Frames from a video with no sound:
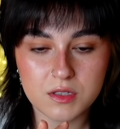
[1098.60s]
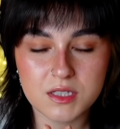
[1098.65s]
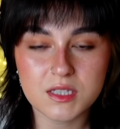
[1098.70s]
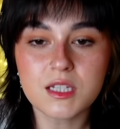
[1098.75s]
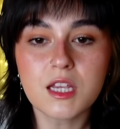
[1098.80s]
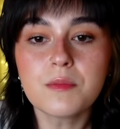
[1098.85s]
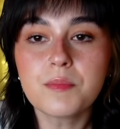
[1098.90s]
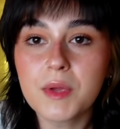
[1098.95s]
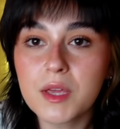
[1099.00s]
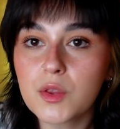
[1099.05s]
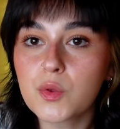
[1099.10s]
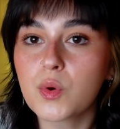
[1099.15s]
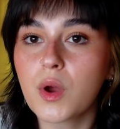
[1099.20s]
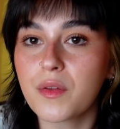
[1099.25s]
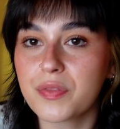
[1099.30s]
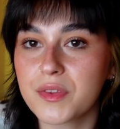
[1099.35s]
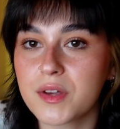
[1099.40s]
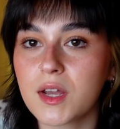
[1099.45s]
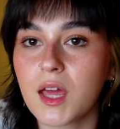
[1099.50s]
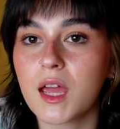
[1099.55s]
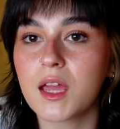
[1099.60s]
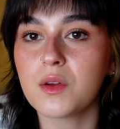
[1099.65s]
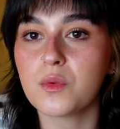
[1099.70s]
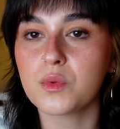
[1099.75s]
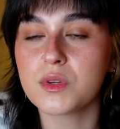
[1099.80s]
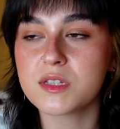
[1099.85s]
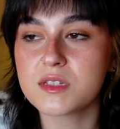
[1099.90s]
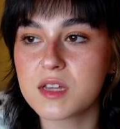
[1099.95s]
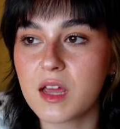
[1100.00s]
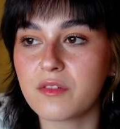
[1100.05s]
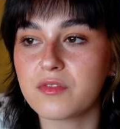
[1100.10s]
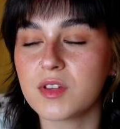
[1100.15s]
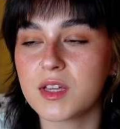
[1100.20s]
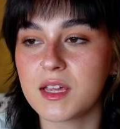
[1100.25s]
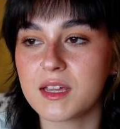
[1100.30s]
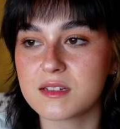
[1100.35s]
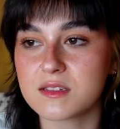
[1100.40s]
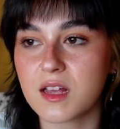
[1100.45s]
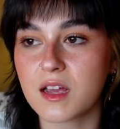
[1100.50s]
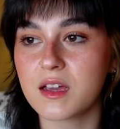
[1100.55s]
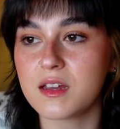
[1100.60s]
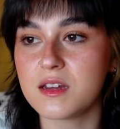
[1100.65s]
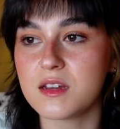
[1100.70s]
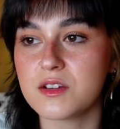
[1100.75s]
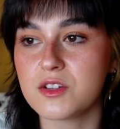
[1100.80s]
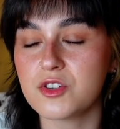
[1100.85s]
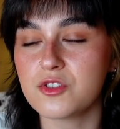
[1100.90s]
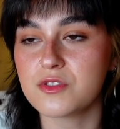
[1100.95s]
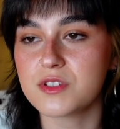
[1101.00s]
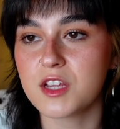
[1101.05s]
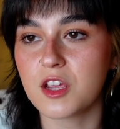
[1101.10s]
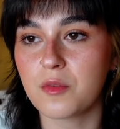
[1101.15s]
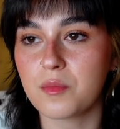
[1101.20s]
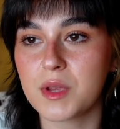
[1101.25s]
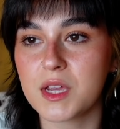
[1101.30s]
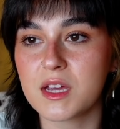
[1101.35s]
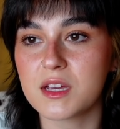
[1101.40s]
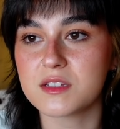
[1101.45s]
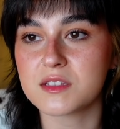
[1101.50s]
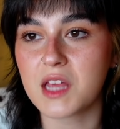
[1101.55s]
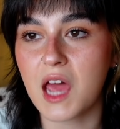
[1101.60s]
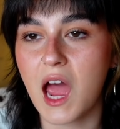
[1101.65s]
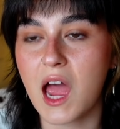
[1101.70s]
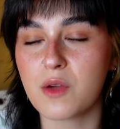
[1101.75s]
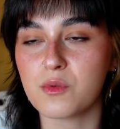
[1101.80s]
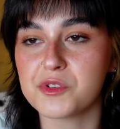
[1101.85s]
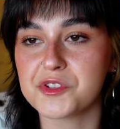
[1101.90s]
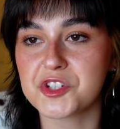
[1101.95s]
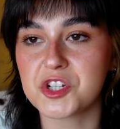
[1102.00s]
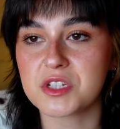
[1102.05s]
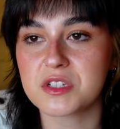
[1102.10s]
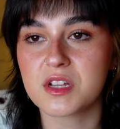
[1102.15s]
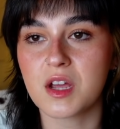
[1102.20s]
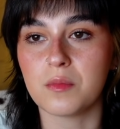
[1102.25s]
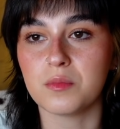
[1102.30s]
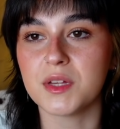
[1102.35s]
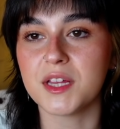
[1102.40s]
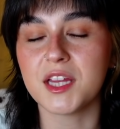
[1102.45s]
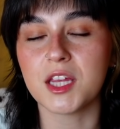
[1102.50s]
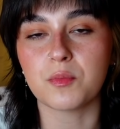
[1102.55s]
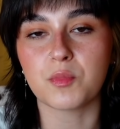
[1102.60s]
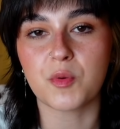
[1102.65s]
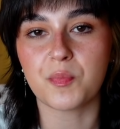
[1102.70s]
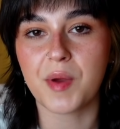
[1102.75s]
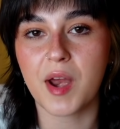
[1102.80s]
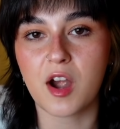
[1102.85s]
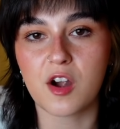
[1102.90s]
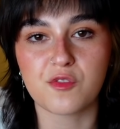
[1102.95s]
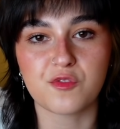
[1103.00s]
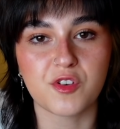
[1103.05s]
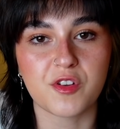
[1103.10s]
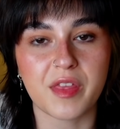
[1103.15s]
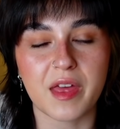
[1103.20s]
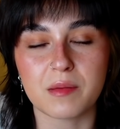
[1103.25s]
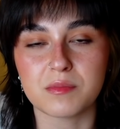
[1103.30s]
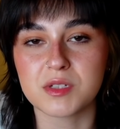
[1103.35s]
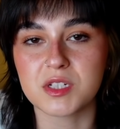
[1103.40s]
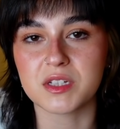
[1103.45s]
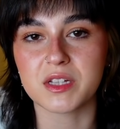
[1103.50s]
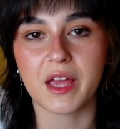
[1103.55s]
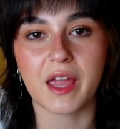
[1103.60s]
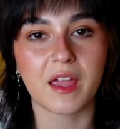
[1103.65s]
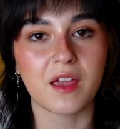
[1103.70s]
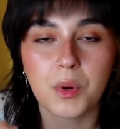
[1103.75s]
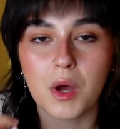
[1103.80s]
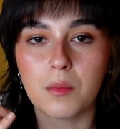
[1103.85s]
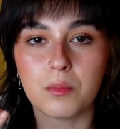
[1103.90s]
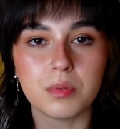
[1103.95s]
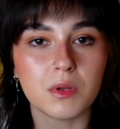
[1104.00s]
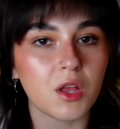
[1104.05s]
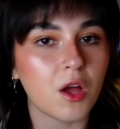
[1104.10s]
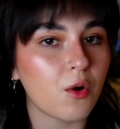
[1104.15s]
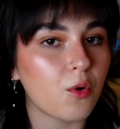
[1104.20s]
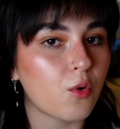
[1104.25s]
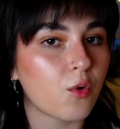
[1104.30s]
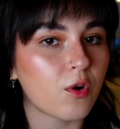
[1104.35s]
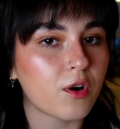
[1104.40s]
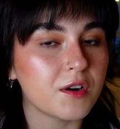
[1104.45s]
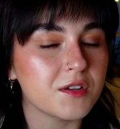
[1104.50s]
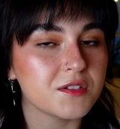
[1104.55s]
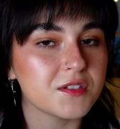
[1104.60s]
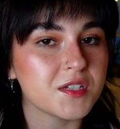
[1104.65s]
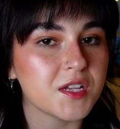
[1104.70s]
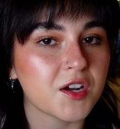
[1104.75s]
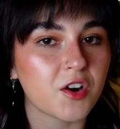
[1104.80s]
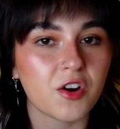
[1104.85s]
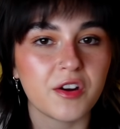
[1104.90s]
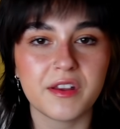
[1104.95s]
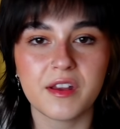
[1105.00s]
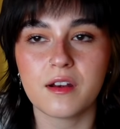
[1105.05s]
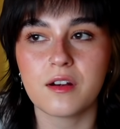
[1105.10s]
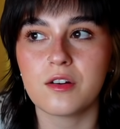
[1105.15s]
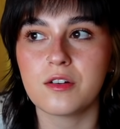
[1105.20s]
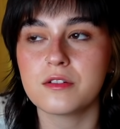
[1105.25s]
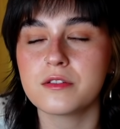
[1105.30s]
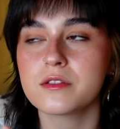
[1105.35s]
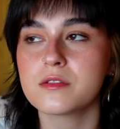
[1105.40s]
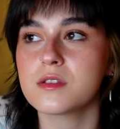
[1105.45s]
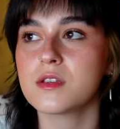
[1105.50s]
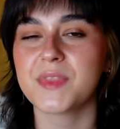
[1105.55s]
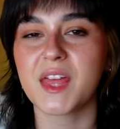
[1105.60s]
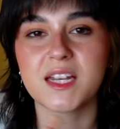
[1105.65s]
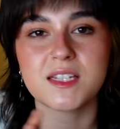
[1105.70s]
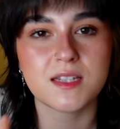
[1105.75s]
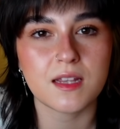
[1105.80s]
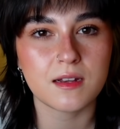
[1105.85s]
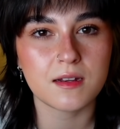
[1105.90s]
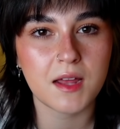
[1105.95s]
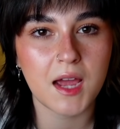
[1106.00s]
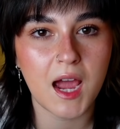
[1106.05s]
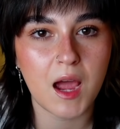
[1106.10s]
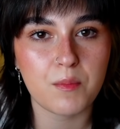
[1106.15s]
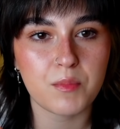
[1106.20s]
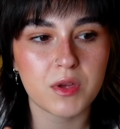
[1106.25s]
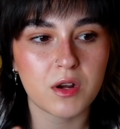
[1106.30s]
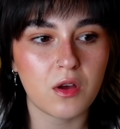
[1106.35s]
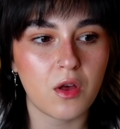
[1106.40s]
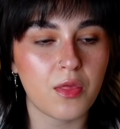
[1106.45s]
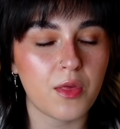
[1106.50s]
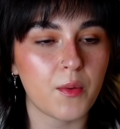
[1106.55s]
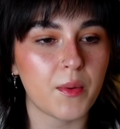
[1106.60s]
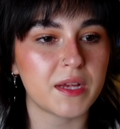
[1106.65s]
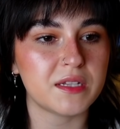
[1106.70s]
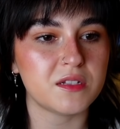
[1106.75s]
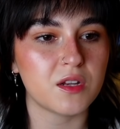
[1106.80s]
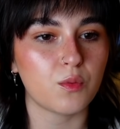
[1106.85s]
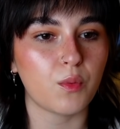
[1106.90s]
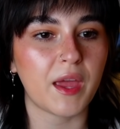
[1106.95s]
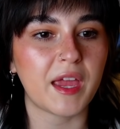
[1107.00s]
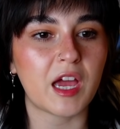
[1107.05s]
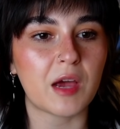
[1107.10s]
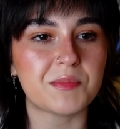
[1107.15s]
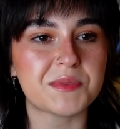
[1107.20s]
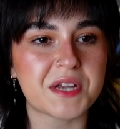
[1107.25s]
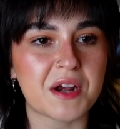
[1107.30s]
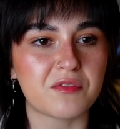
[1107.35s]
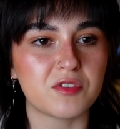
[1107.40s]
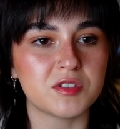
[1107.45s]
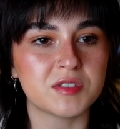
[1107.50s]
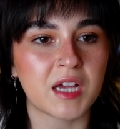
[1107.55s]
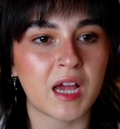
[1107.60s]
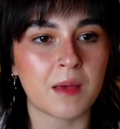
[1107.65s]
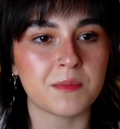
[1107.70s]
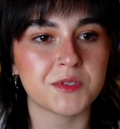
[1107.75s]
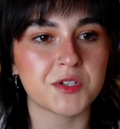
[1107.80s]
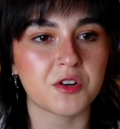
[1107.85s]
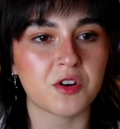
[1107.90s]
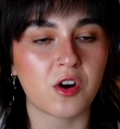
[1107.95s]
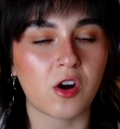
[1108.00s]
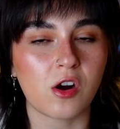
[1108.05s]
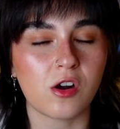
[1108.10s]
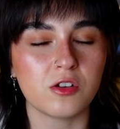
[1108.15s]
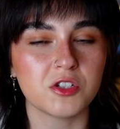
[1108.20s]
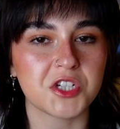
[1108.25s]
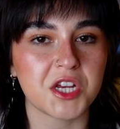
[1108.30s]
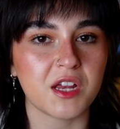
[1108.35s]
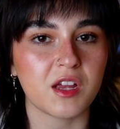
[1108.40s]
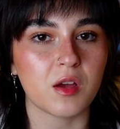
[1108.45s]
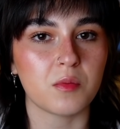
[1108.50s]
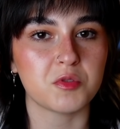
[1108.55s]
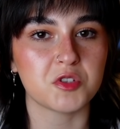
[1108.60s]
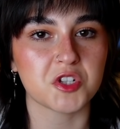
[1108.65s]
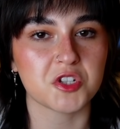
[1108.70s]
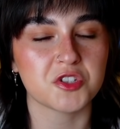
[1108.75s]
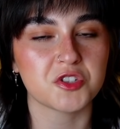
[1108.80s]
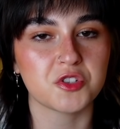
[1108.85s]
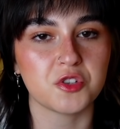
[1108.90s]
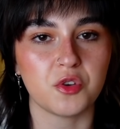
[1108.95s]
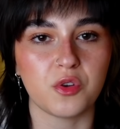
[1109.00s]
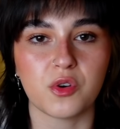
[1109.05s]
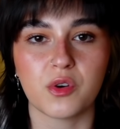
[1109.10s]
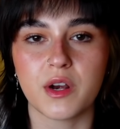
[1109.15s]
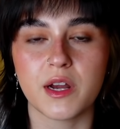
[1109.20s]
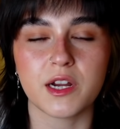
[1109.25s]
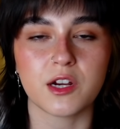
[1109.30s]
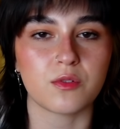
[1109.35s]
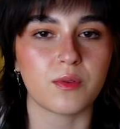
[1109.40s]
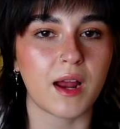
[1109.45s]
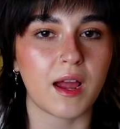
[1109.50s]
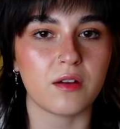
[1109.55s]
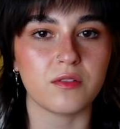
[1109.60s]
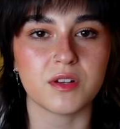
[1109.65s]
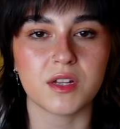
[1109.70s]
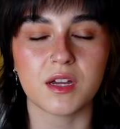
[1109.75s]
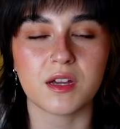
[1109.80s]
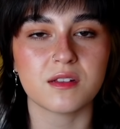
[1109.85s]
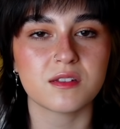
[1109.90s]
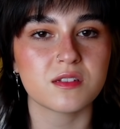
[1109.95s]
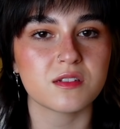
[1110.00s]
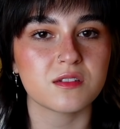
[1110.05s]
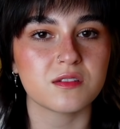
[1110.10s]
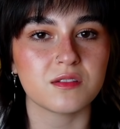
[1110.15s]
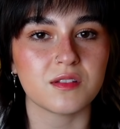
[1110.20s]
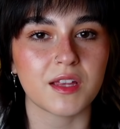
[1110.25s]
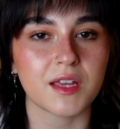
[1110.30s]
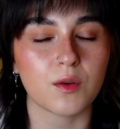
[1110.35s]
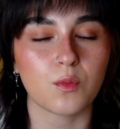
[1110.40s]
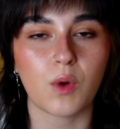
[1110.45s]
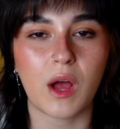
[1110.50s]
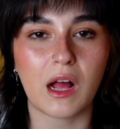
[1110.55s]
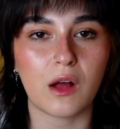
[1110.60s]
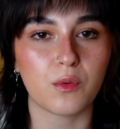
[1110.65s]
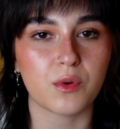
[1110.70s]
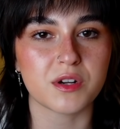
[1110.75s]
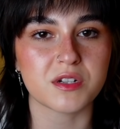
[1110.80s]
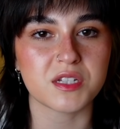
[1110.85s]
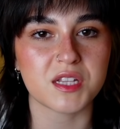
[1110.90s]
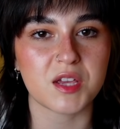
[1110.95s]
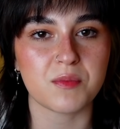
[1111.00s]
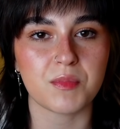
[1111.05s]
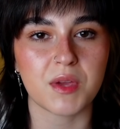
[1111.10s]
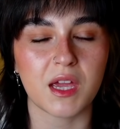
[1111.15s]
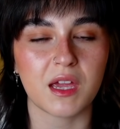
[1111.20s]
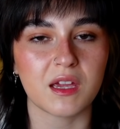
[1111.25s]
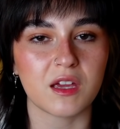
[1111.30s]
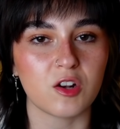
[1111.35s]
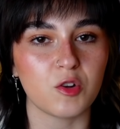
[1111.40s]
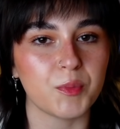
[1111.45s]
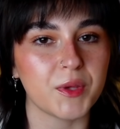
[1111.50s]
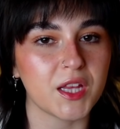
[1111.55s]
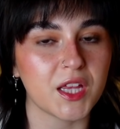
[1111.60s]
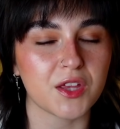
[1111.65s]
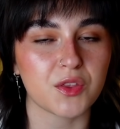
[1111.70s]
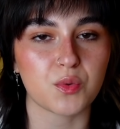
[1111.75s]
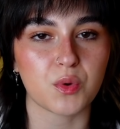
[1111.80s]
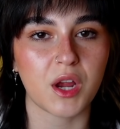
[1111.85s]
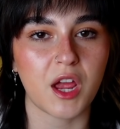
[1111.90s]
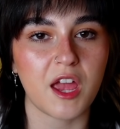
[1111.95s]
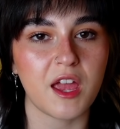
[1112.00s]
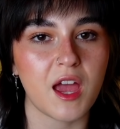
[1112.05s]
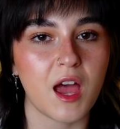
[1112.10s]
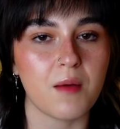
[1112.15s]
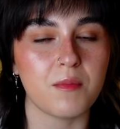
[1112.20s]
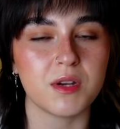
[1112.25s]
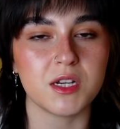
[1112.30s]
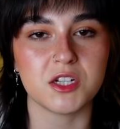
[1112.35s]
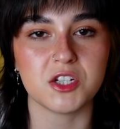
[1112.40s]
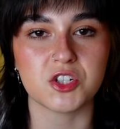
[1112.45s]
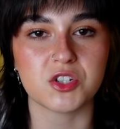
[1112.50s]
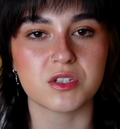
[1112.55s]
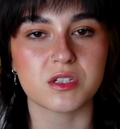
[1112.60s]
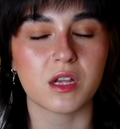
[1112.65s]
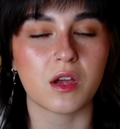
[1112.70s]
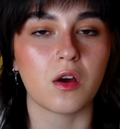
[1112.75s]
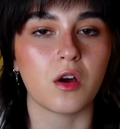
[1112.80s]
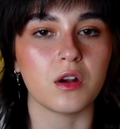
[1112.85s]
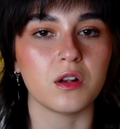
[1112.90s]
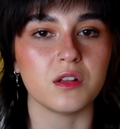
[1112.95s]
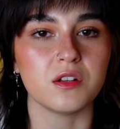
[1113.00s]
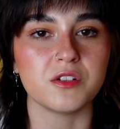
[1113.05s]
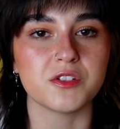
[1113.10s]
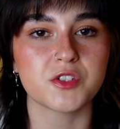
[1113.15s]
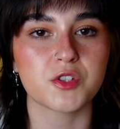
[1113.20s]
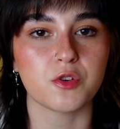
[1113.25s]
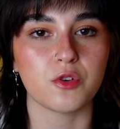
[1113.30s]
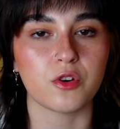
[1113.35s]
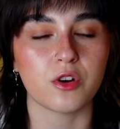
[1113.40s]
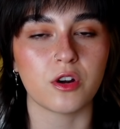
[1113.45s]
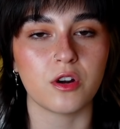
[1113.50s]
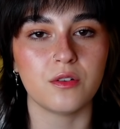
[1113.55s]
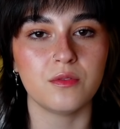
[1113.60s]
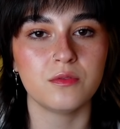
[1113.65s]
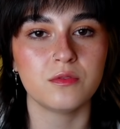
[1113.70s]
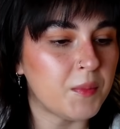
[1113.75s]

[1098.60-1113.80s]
Sleeping throughout the night was definitely anxiety inducing because I was just completely prepared for them to like put blow horns in our ears. That didn't happen, although I did wake up several times to Karl Jacobs just scootering around us, like while we're sleeping. It'll be like 3 a.m. and he's just like on a little scooter.